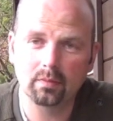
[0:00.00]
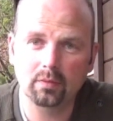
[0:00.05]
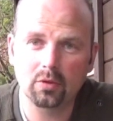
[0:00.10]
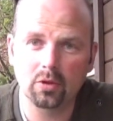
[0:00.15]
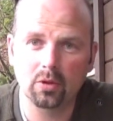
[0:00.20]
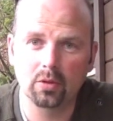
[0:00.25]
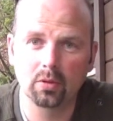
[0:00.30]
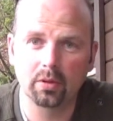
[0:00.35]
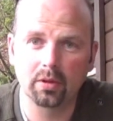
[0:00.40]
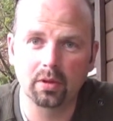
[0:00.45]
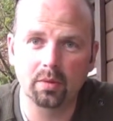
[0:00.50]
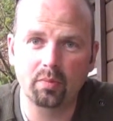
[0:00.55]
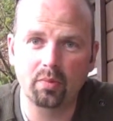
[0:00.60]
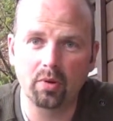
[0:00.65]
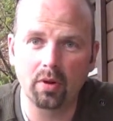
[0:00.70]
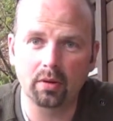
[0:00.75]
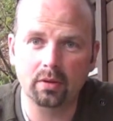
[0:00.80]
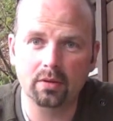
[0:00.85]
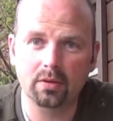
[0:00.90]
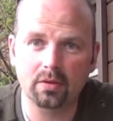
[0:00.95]
just go to the
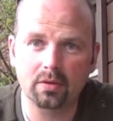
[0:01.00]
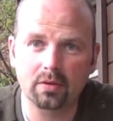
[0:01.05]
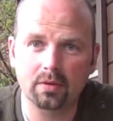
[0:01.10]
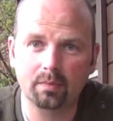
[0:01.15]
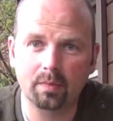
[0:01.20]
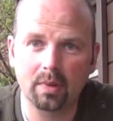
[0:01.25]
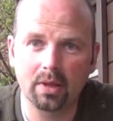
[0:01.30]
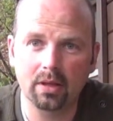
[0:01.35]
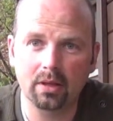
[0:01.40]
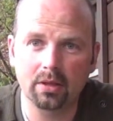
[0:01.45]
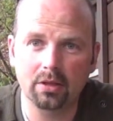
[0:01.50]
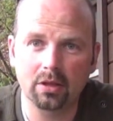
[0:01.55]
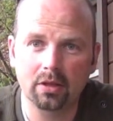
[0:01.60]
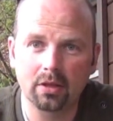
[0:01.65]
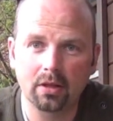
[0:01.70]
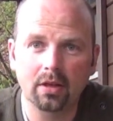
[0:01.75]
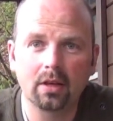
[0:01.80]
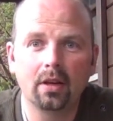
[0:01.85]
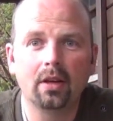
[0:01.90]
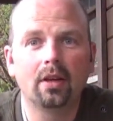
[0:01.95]
products page,
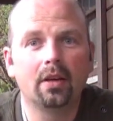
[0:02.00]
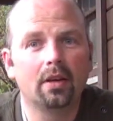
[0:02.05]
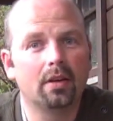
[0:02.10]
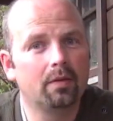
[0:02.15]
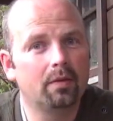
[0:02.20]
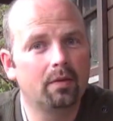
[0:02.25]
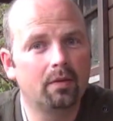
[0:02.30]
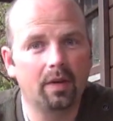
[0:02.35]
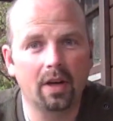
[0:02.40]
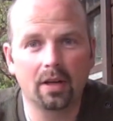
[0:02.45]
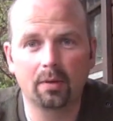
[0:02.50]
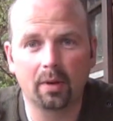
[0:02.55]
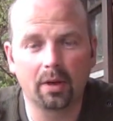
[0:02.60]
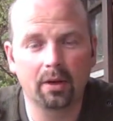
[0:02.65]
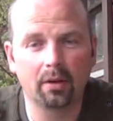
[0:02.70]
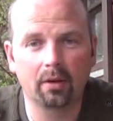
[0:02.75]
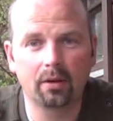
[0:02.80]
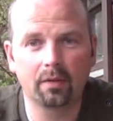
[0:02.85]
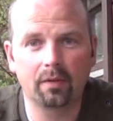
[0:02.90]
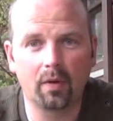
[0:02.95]
find
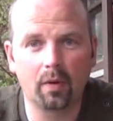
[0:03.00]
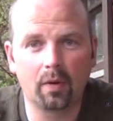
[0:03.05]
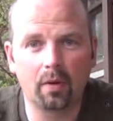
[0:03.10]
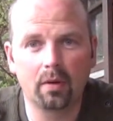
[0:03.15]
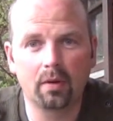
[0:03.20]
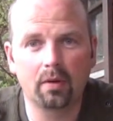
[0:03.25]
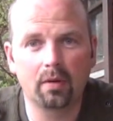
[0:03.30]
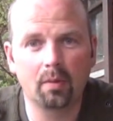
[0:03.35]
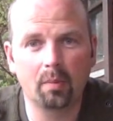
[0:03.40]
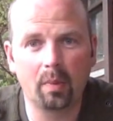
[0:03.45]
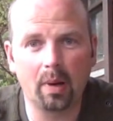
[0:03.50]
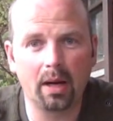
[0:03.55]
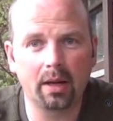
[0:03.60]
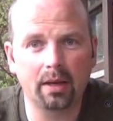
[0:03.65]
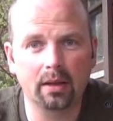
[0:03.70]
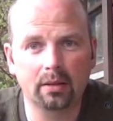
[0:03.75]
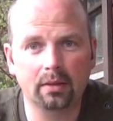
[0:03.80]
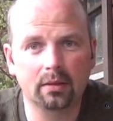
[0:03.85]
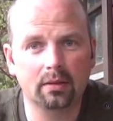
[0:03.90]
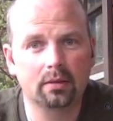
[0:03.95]
what you're looking for,
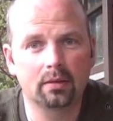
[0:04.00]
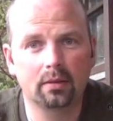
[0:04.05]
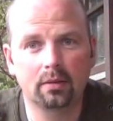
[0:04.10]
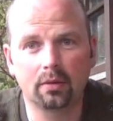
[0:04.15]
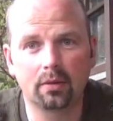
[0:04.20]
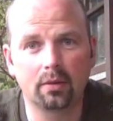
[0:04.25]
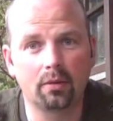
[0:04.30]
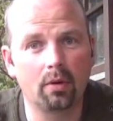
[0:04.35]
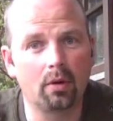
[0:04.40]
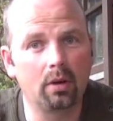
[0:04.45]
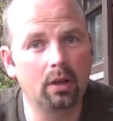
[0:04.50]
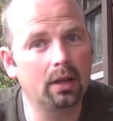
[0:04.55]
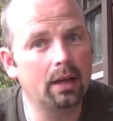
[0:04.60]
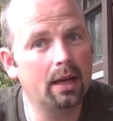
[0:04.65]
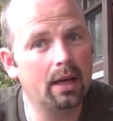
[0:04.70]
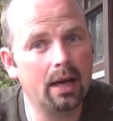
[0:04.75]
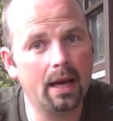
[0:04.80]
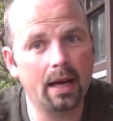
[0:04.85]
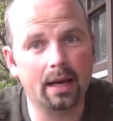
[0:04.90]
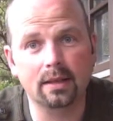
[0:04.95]
buy it. They're
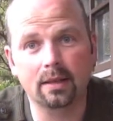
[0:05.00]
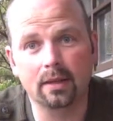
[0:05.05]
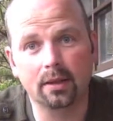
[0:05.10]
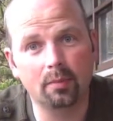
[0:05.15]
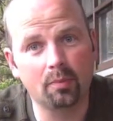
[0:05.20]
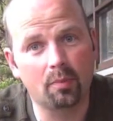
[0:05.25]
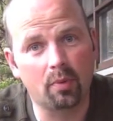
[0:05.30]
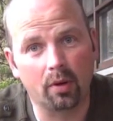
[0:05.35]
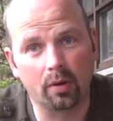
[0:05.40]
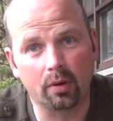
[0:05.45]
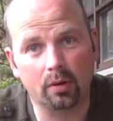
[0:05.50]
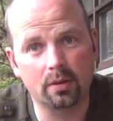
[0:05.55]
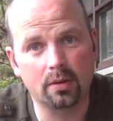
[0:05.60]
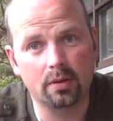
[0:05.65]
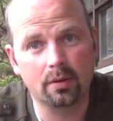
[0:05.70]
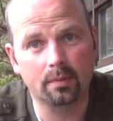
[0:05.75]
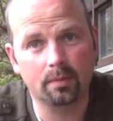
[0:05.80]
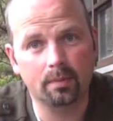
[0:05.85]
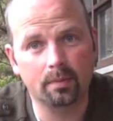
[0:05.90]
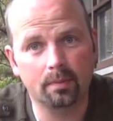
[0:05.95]
all excellent
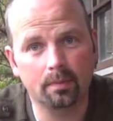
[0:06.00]
products.